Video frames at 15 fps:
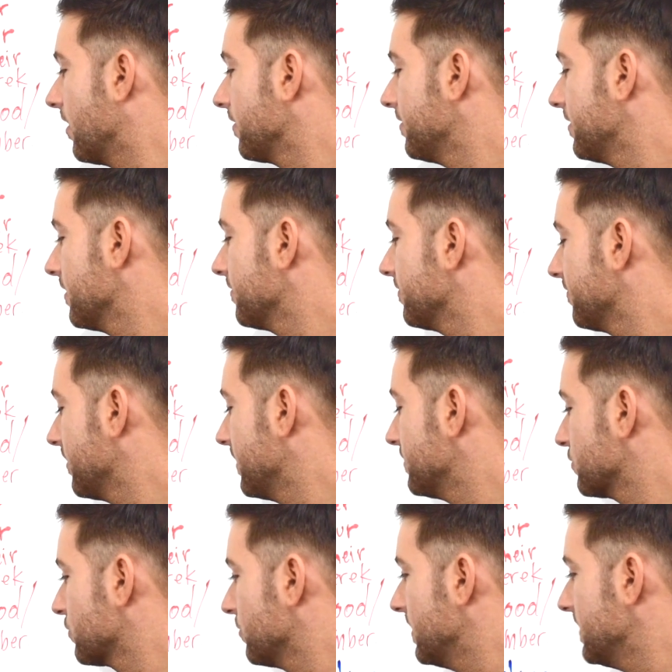their
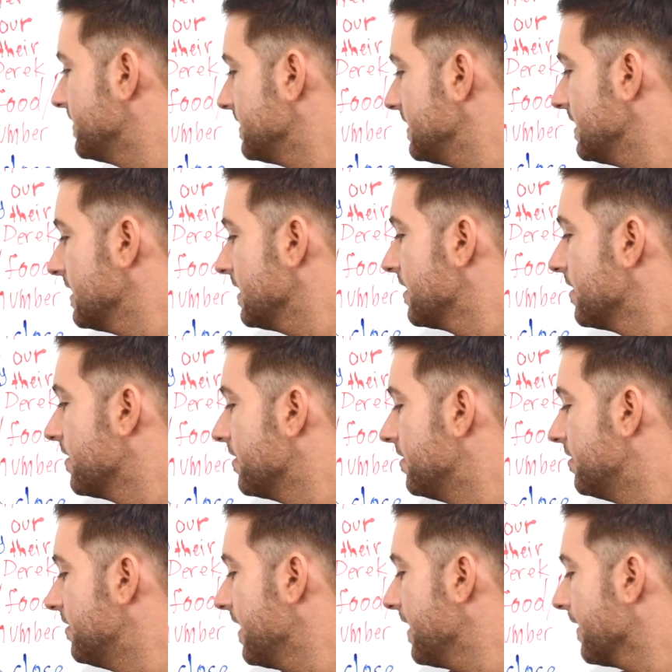friends crazy?
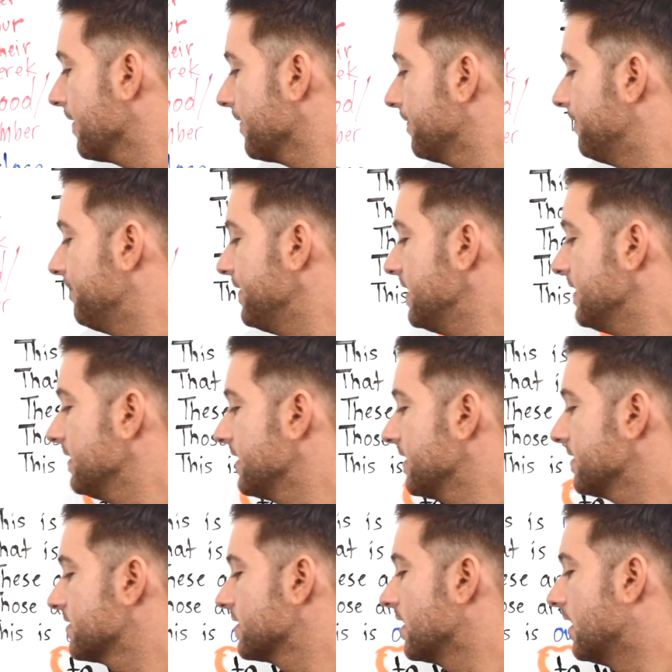Their
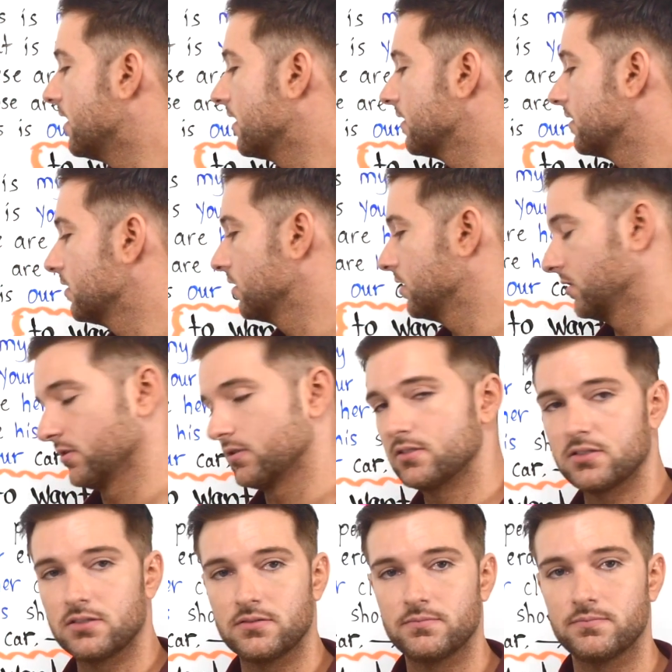feelings are
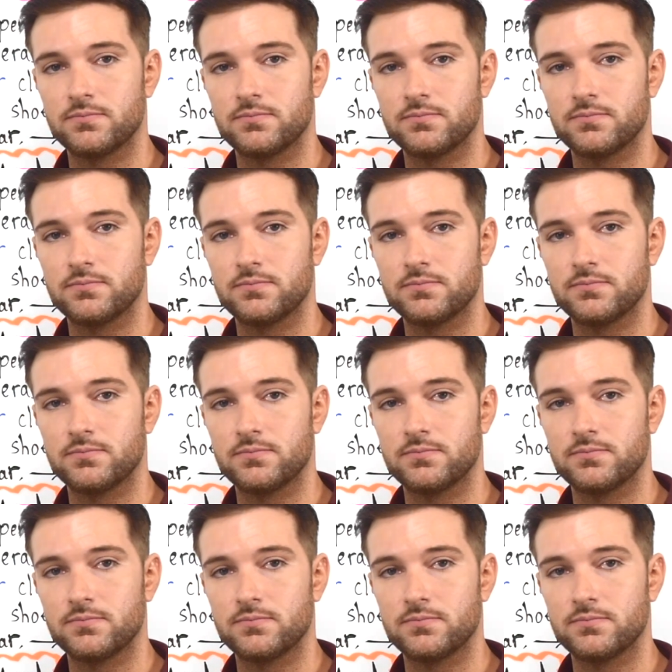hurt.